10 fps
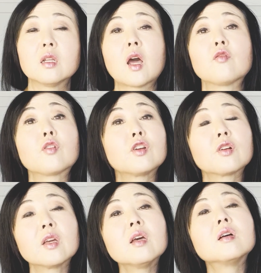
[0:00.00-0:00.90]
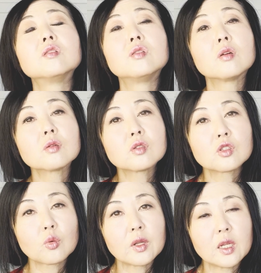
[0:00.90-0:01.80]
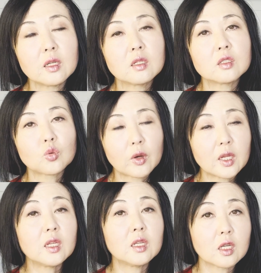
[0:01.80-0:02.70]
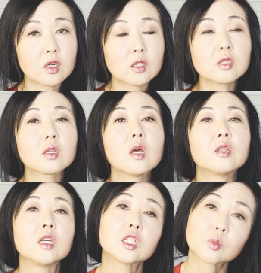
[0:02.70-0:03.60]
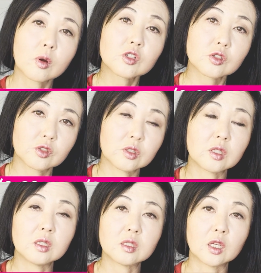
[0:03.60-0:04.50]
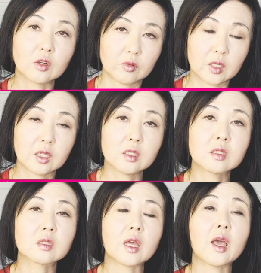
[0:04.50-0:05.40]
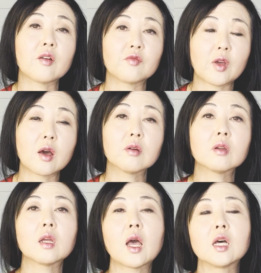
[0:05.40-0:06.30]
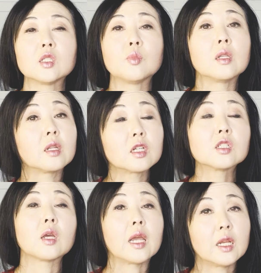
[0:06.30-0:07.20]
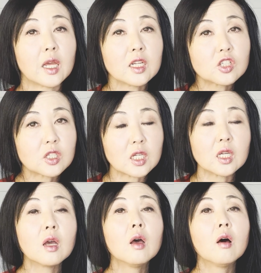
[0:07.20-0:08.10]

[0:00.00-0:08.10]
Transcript: Now, for your kids, zero to twenty years, the exposure to these ingredients they have found has been linked to A D H D,